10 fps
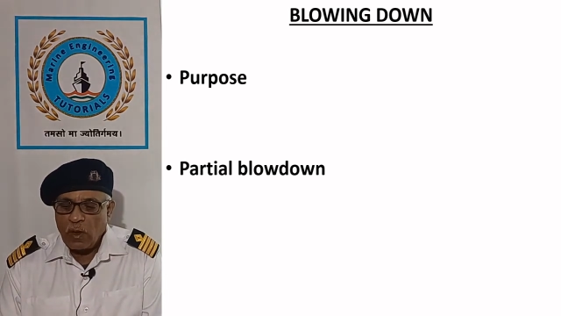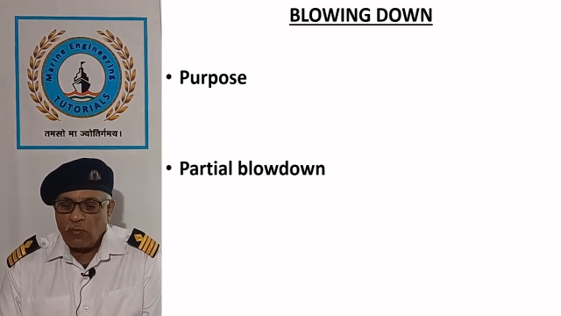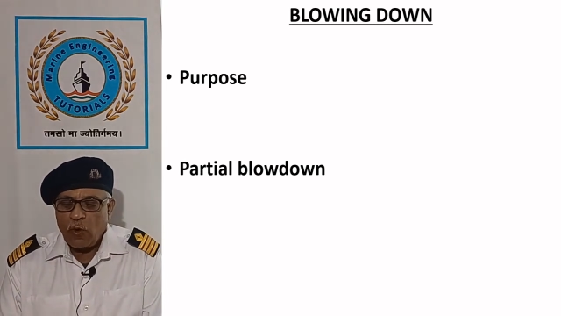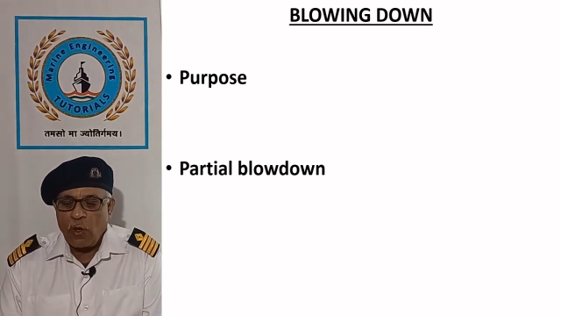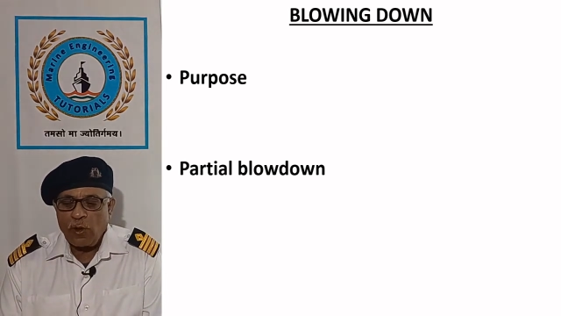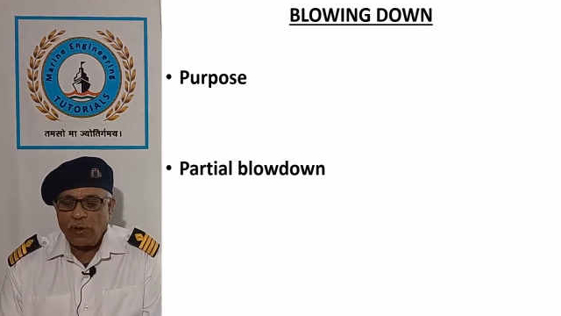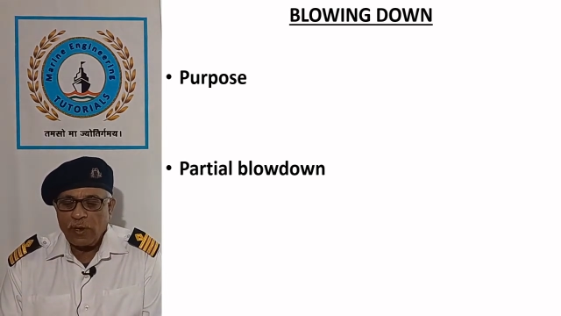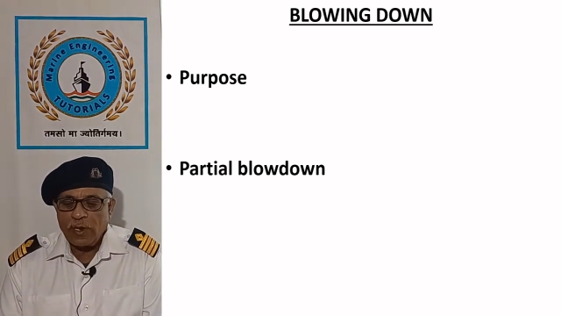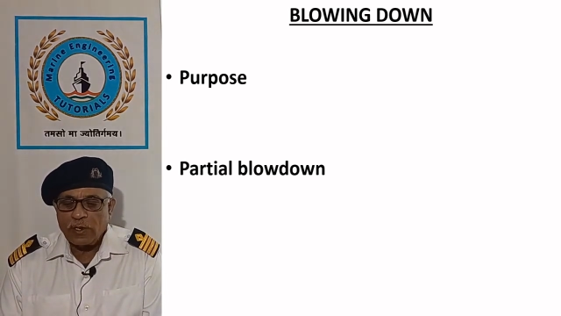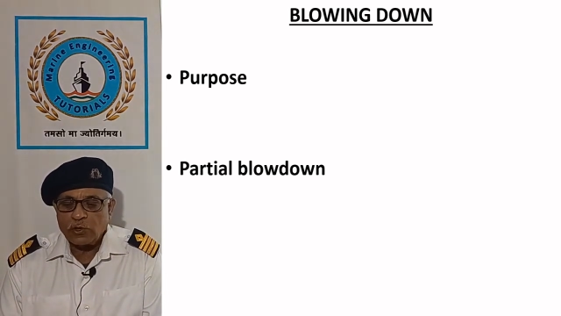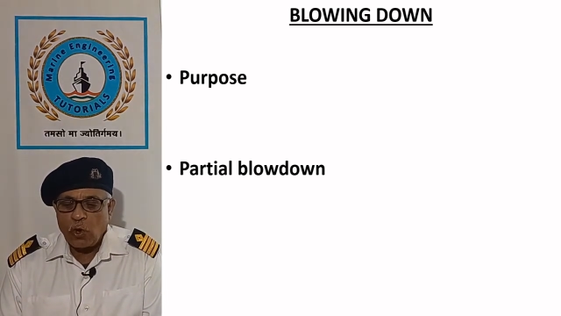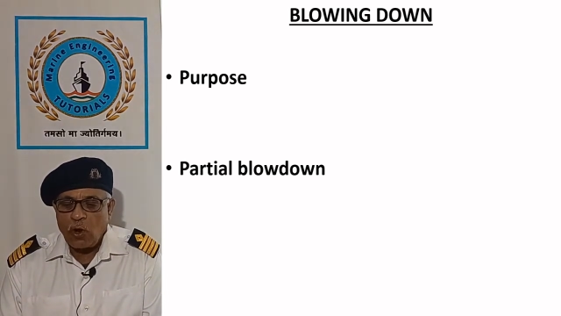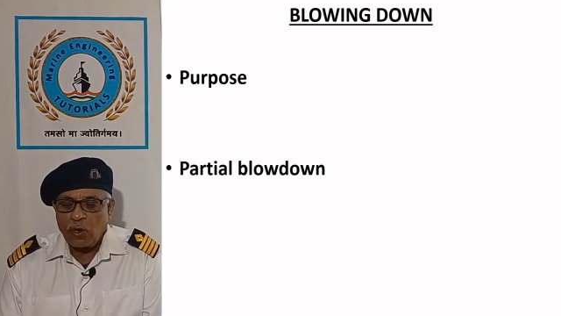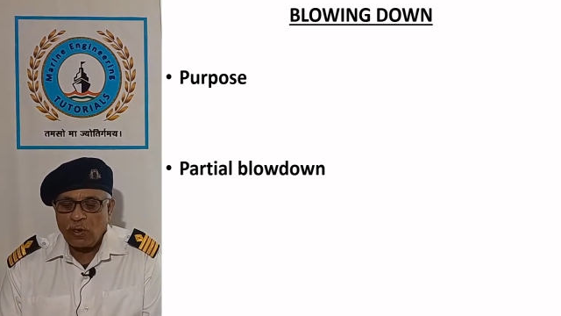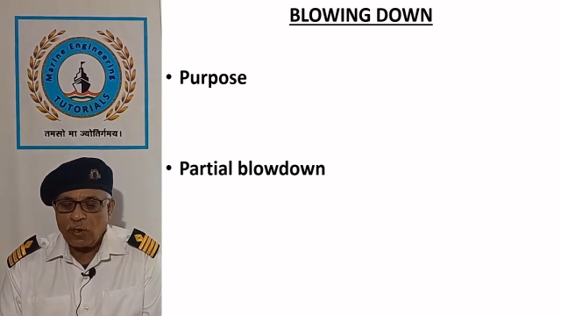for a
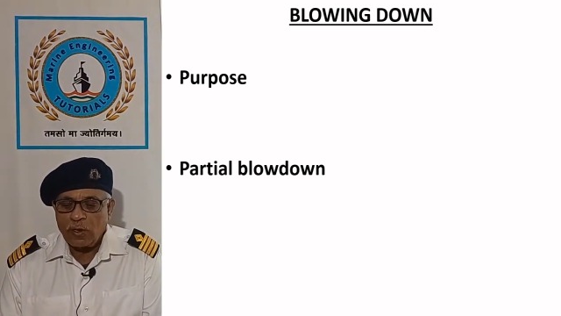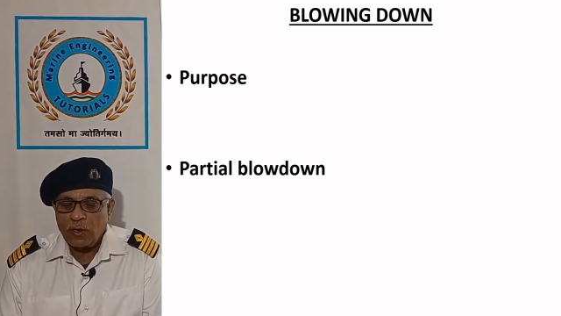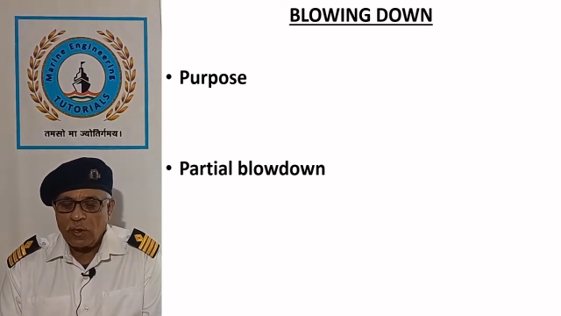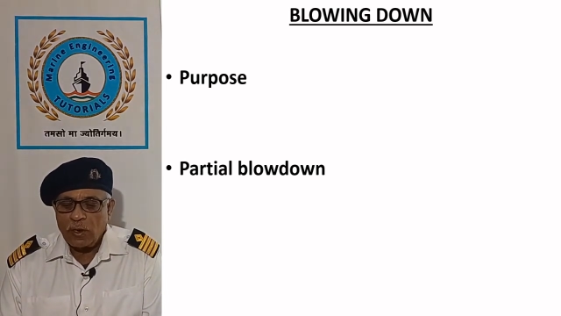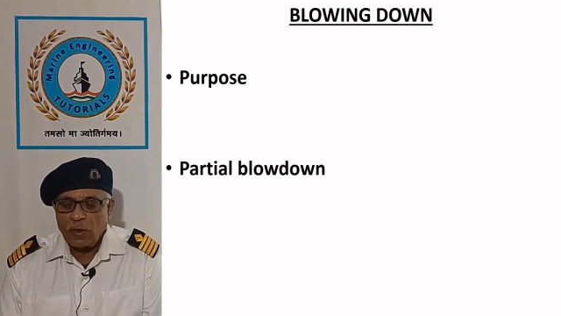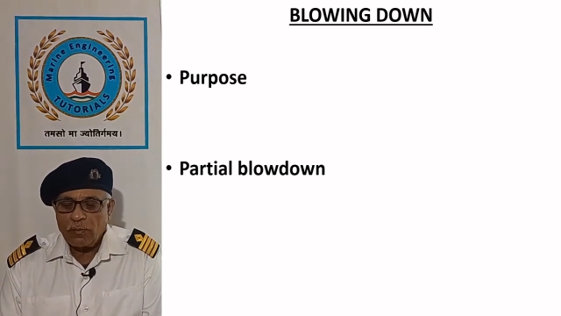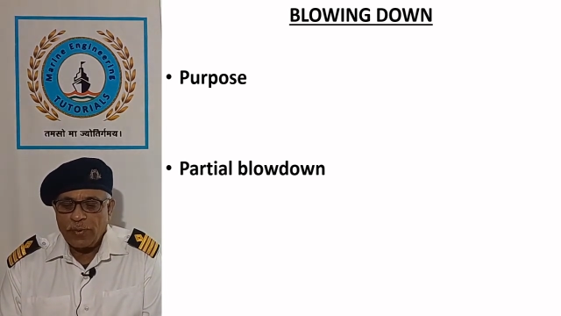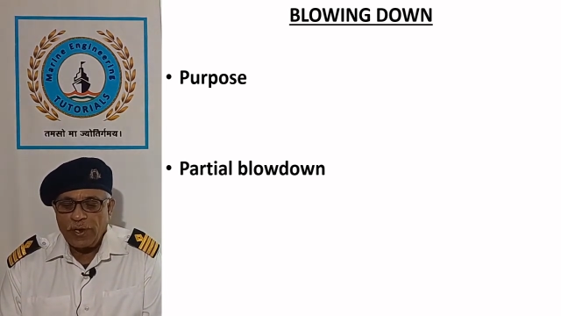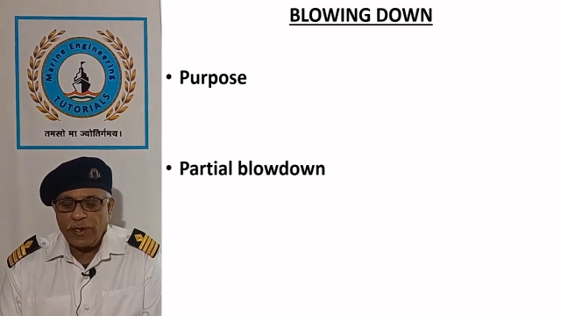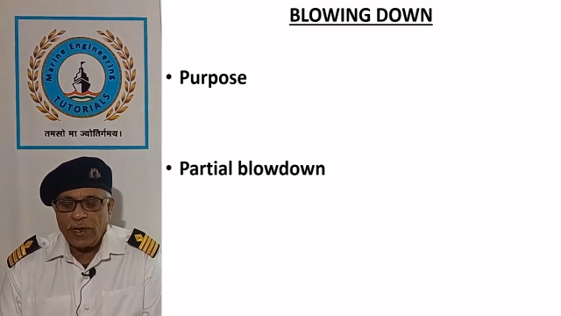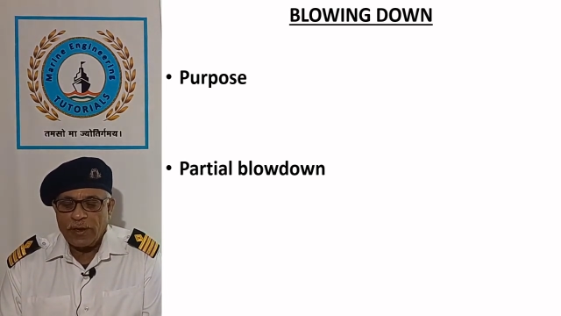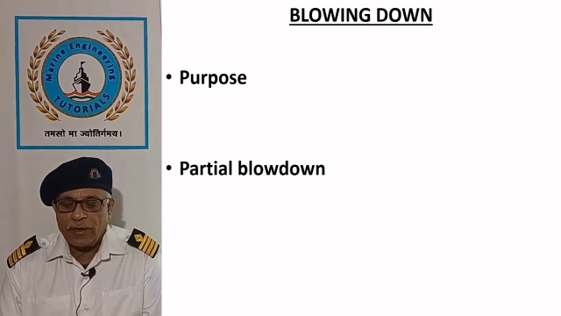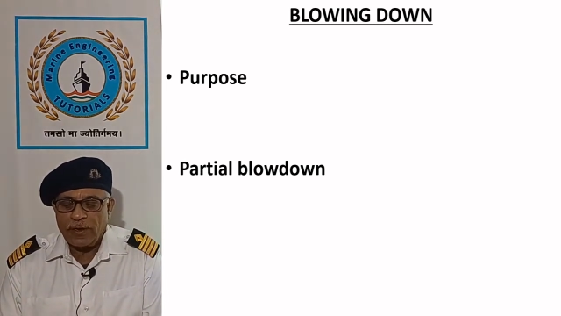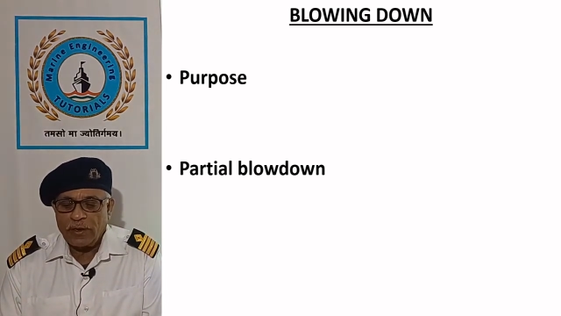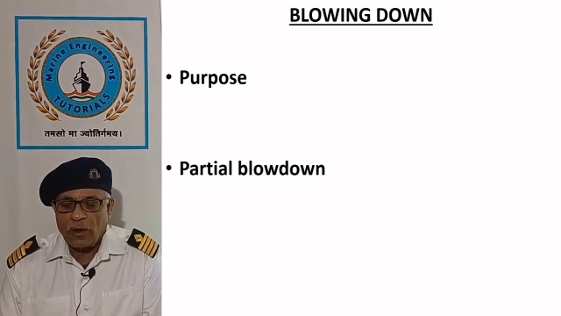short
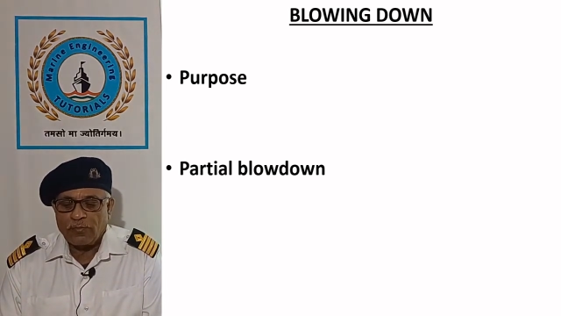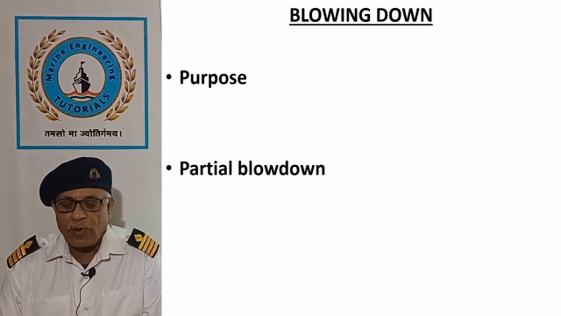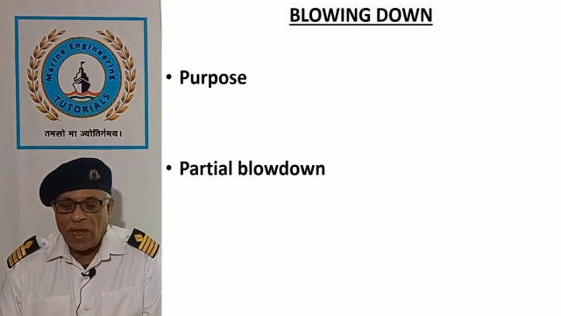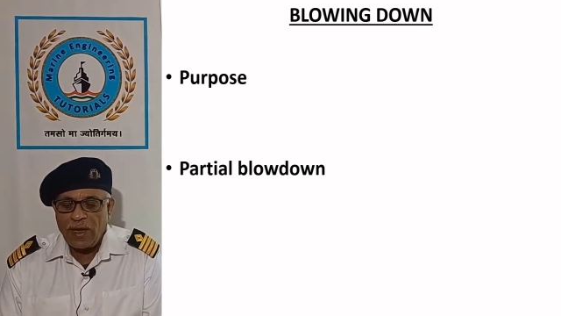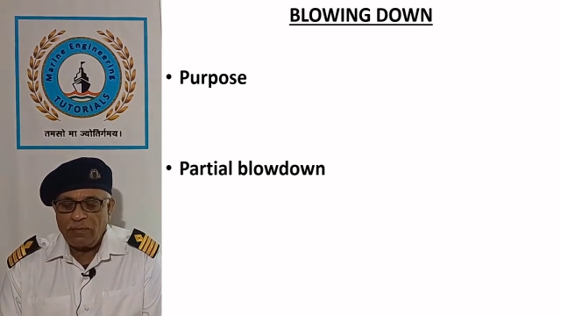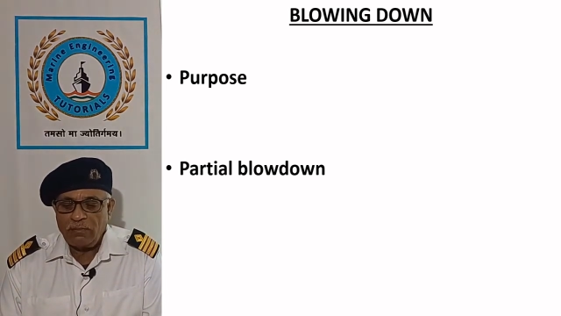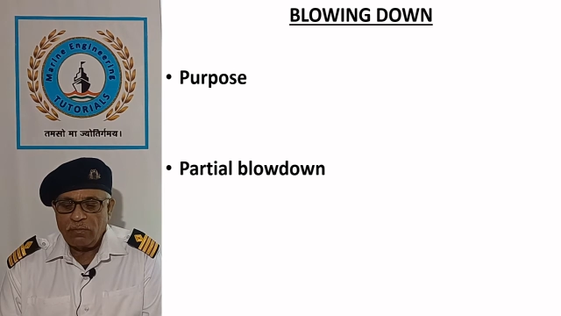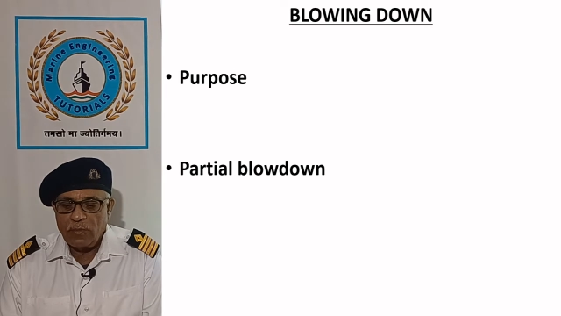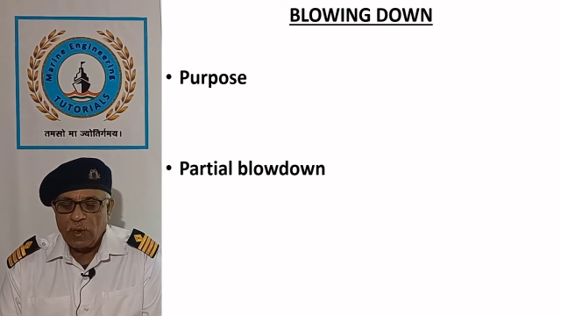period of time